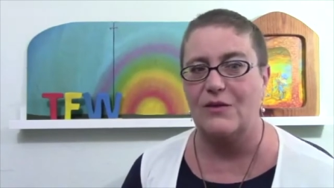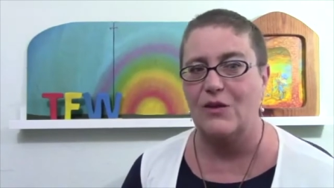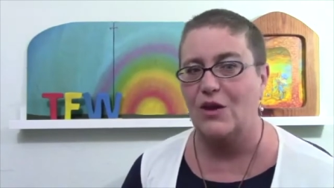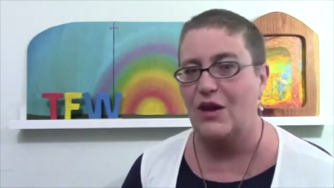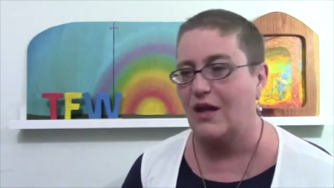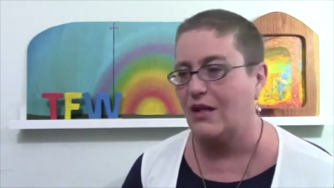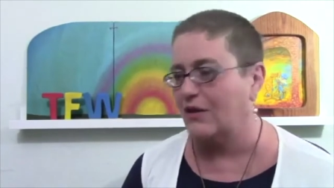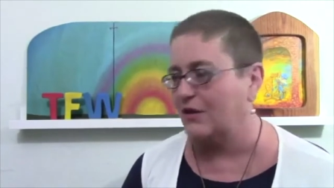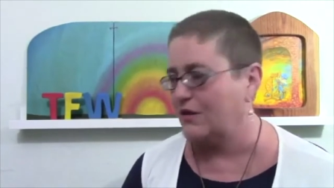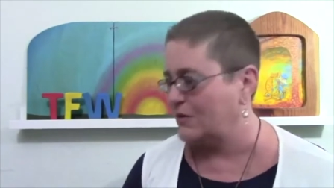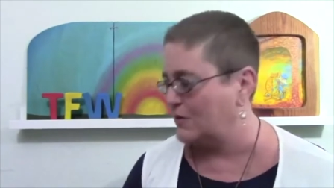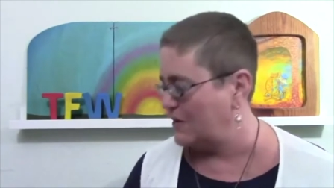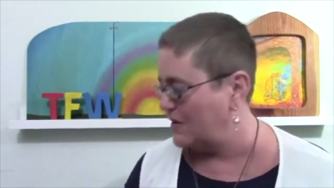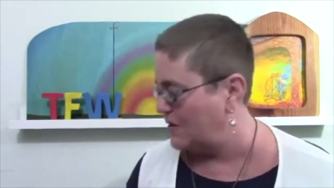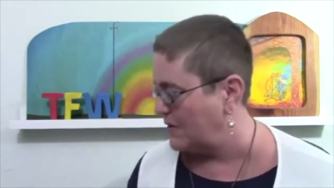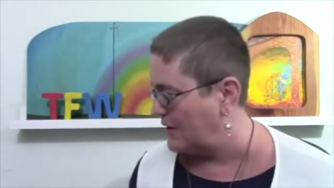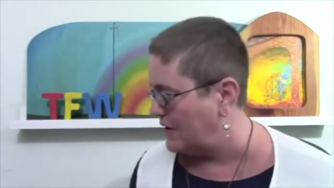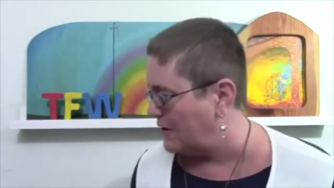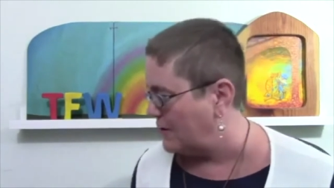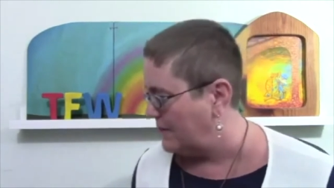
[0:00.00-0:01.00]
a few colors when
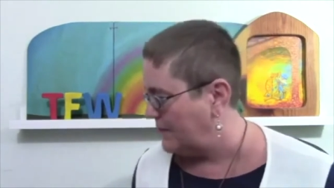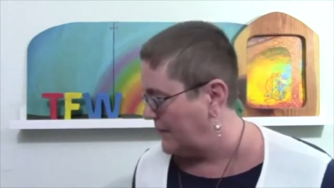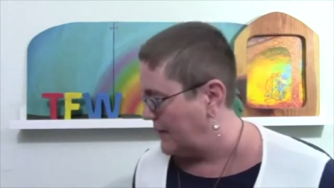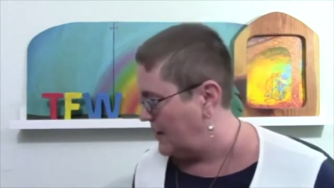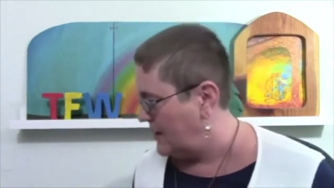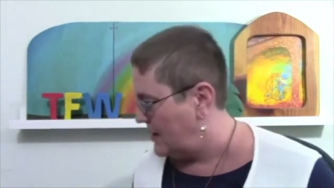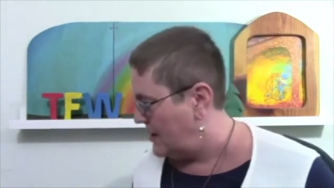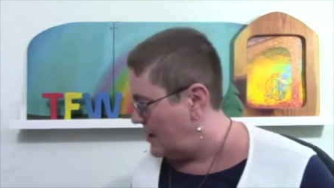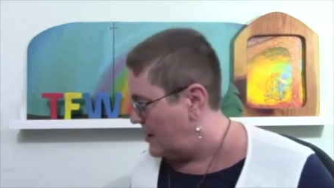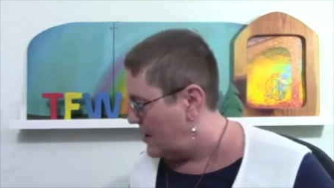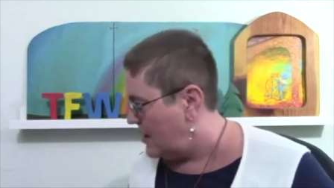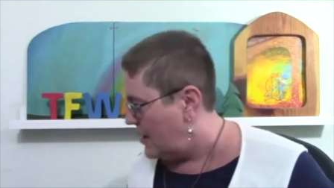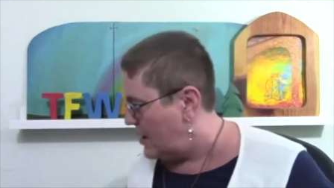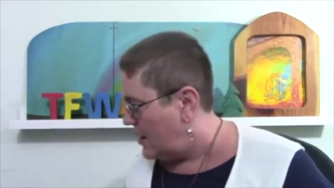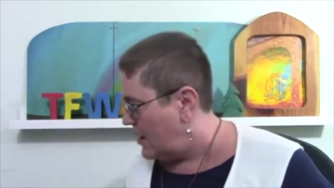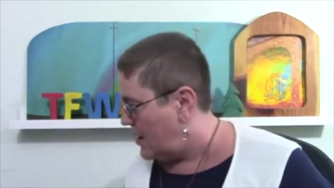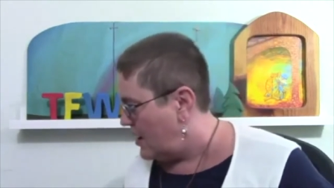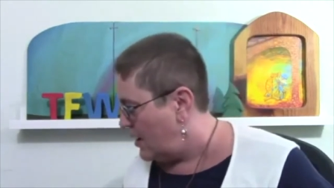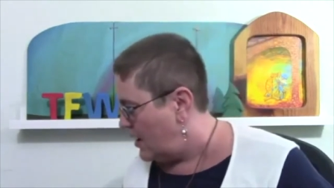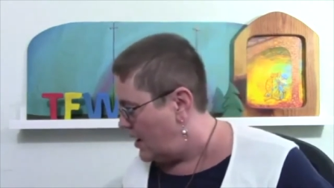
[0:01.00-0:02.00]
they're little.
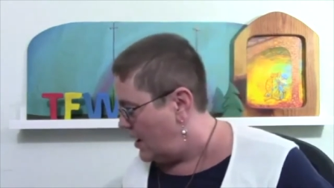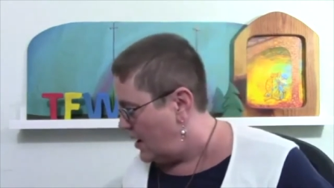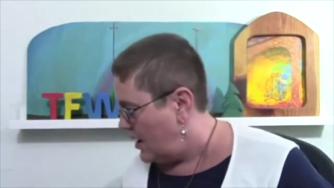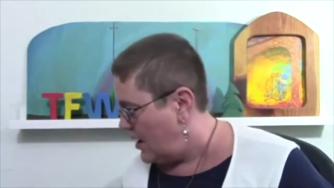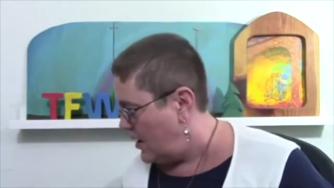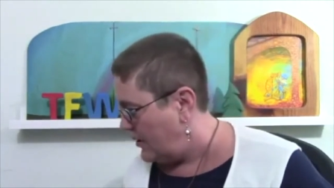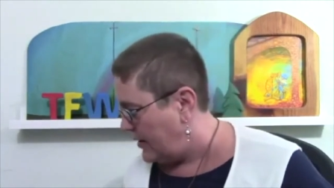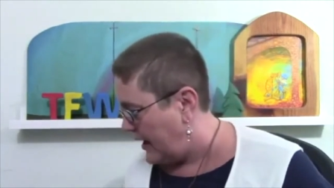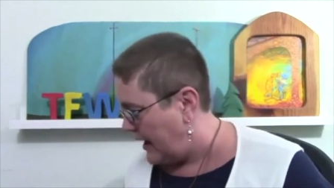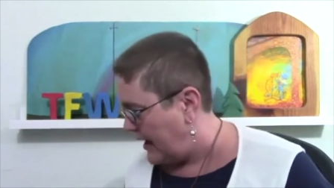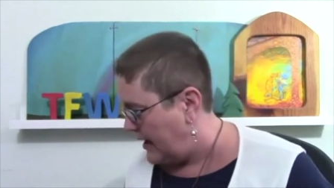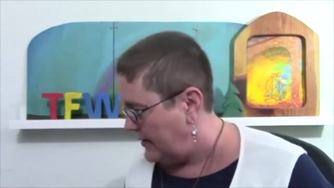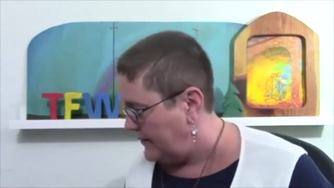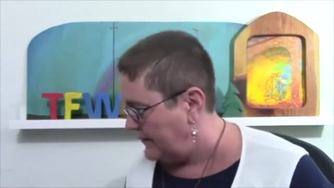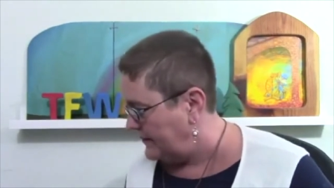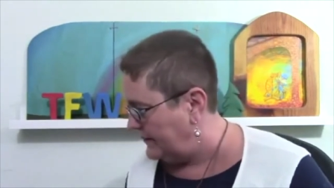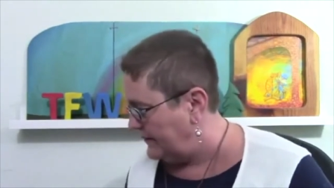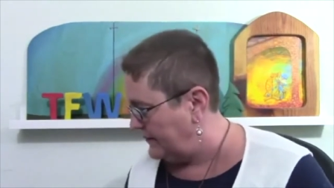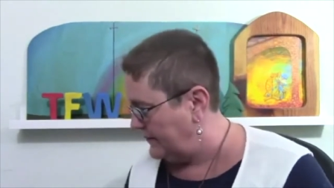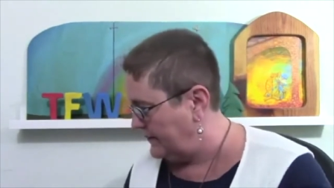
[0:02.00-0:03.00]
Okay,
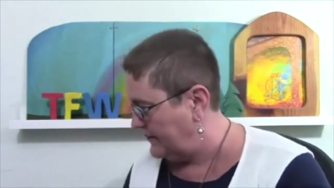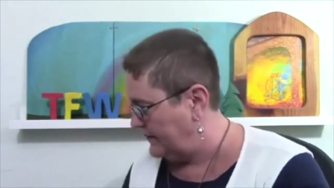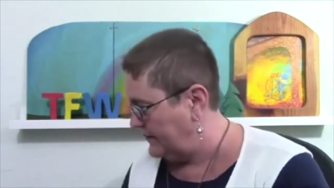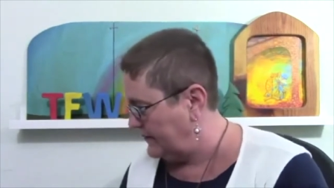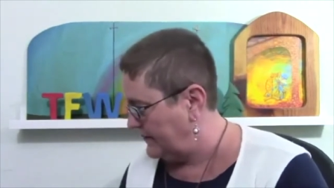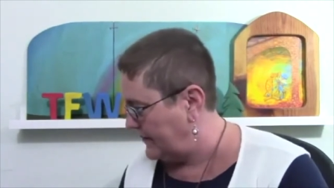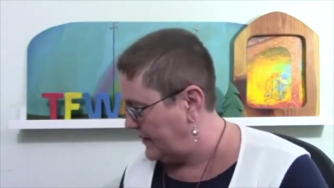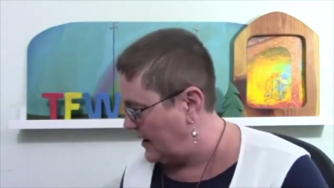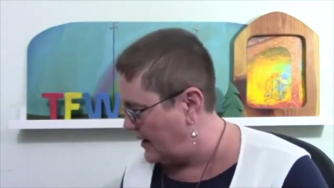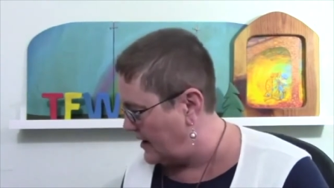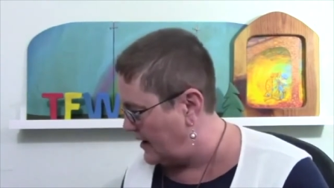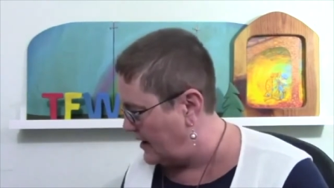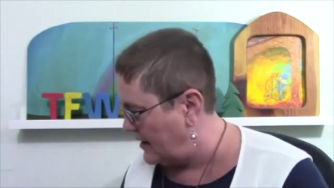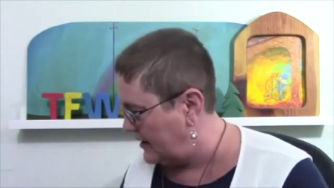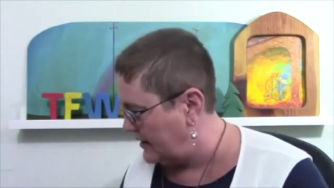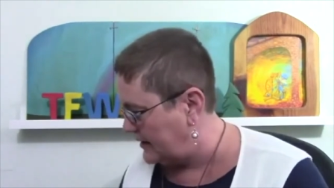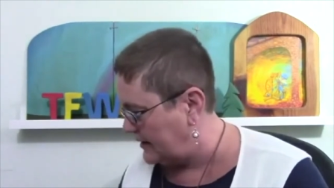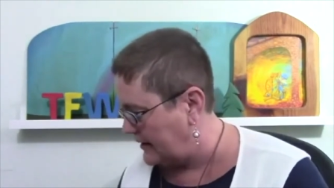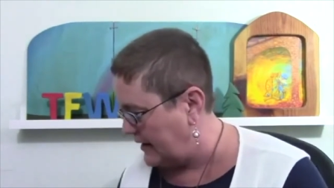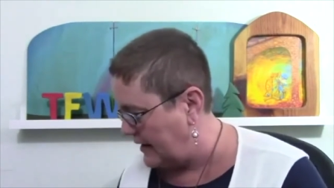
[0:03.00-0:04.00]

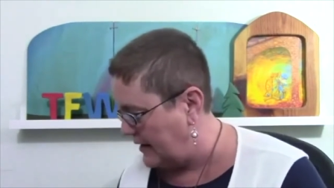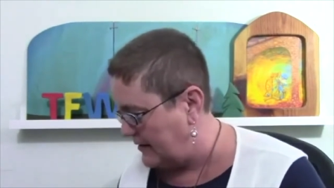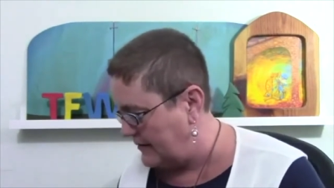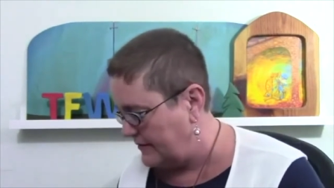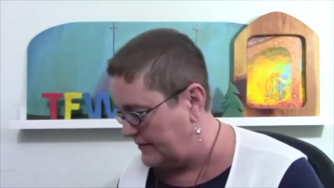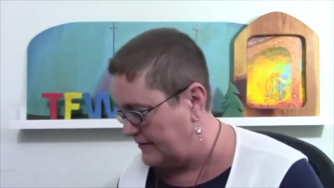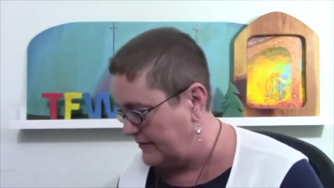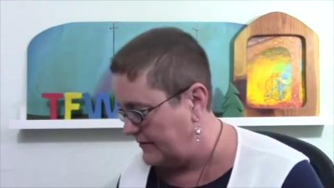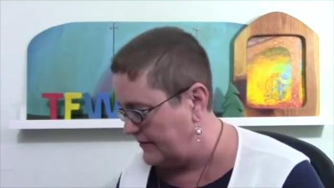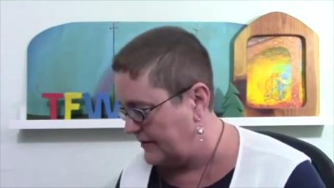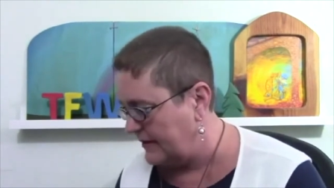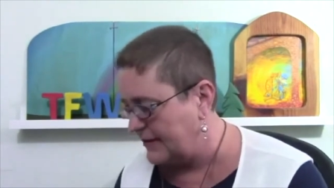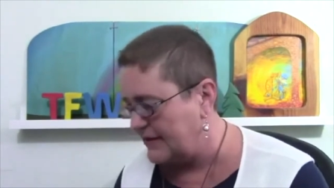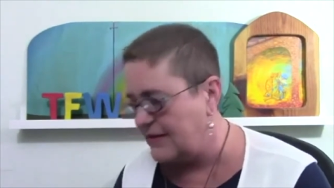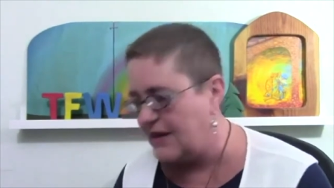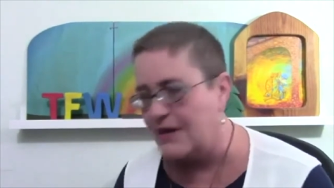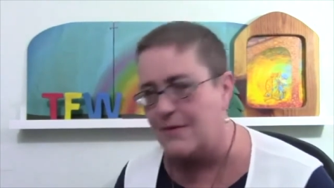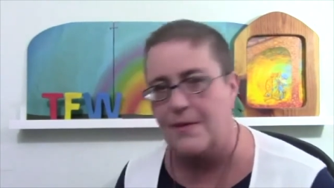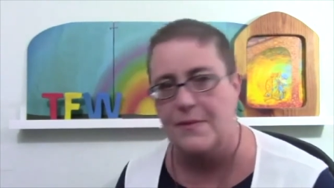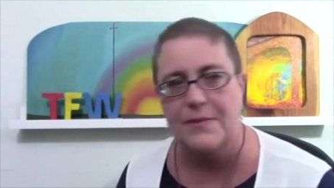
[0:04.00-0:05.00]
let's see.
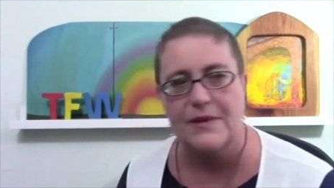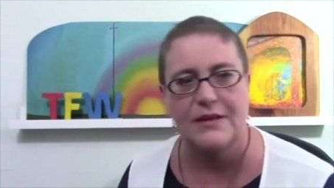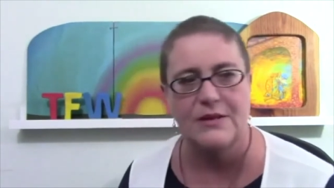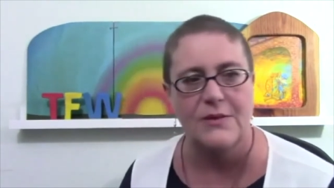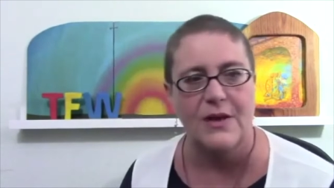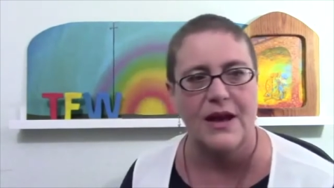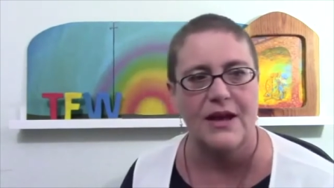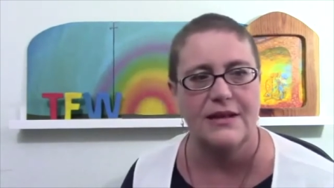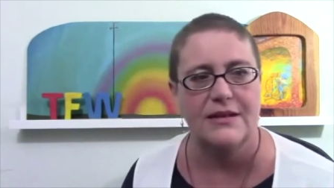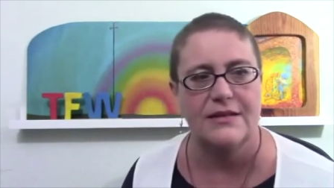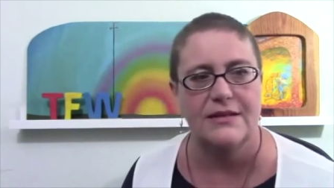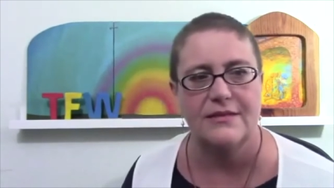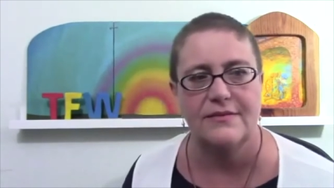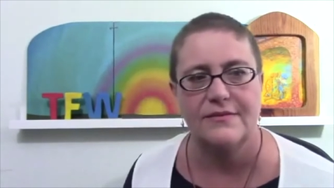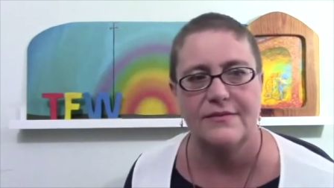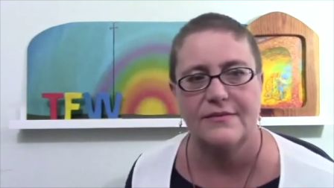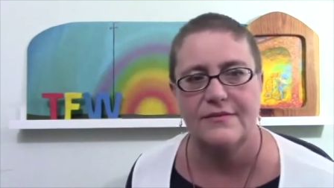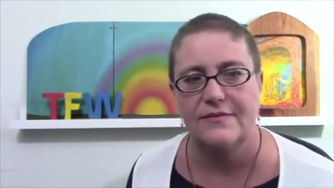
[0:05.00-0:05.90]
Let's talk about beeswax.